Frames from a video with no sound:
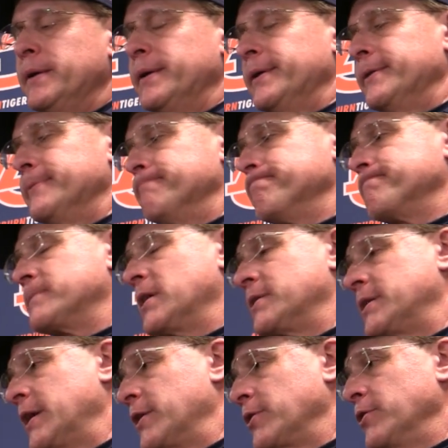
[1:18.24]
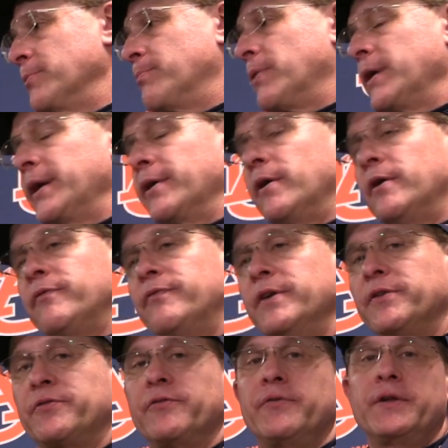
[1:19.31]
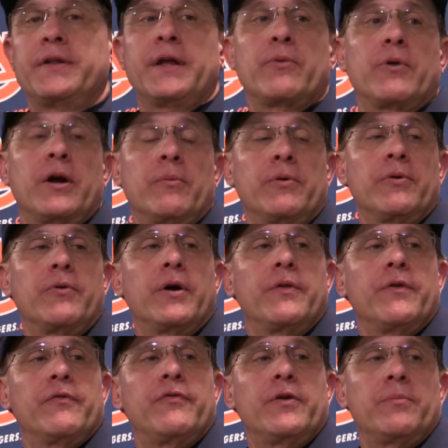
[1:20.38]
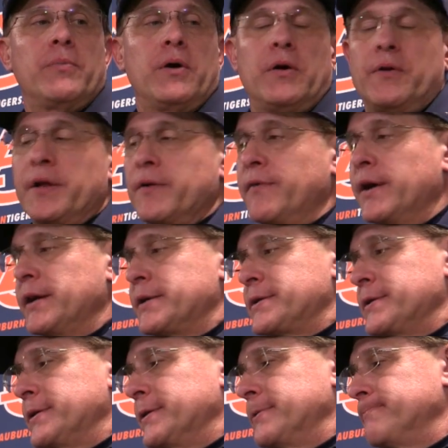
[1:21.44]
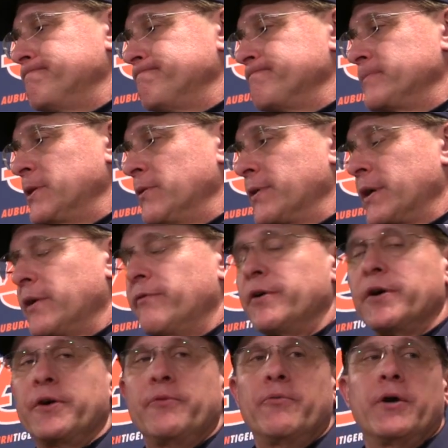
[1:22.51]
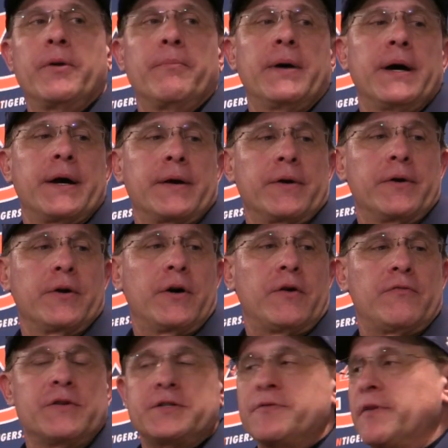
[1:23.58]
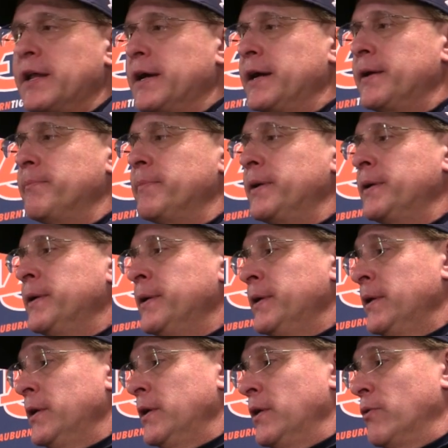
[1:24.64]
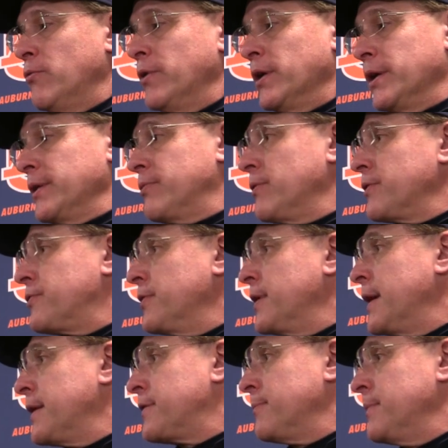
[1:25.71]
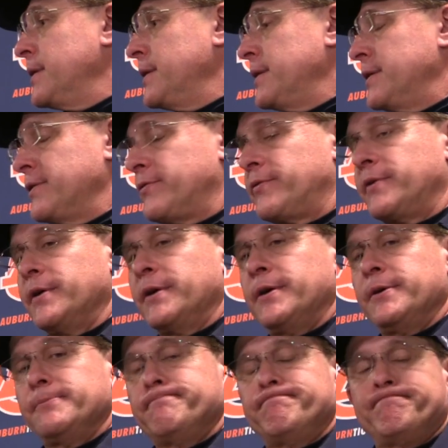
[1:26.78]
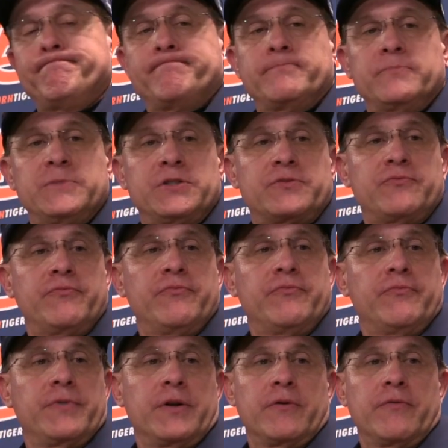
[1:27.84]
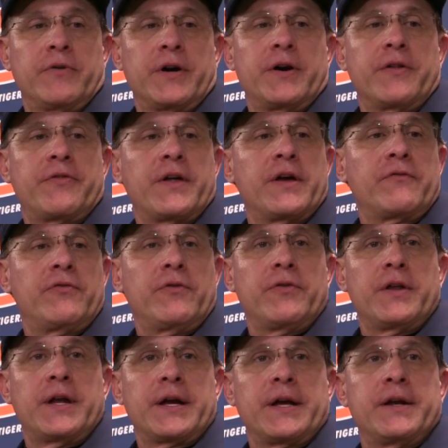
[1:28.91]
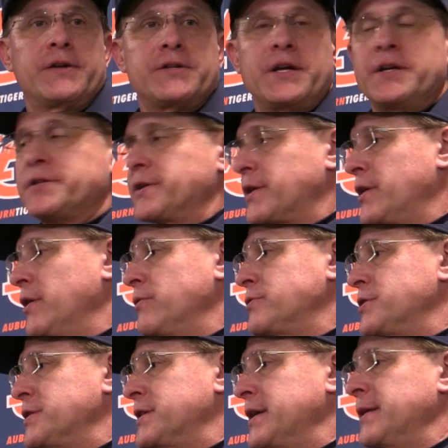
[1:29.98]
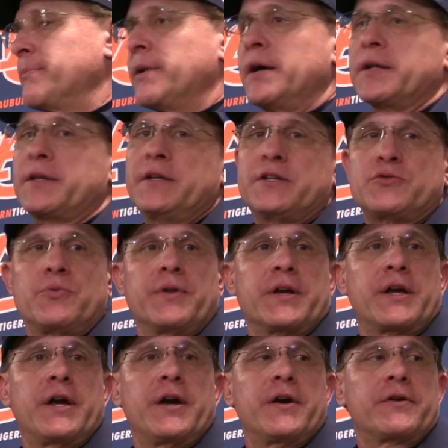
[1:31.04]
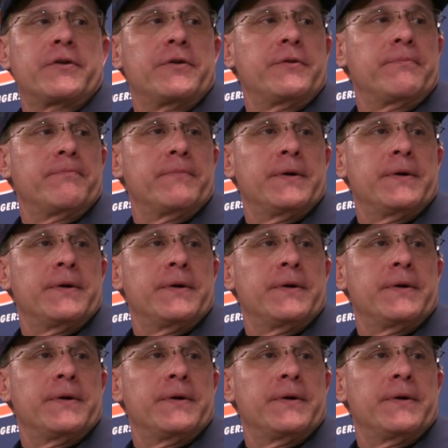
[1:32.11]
Thought they had a good plan offensively. They were able to run the football. They've got, you know, they got a very good running back, good offensive line. But really, what stood out to me, just you know, very thankful that I get a chance to coach a team like this with a character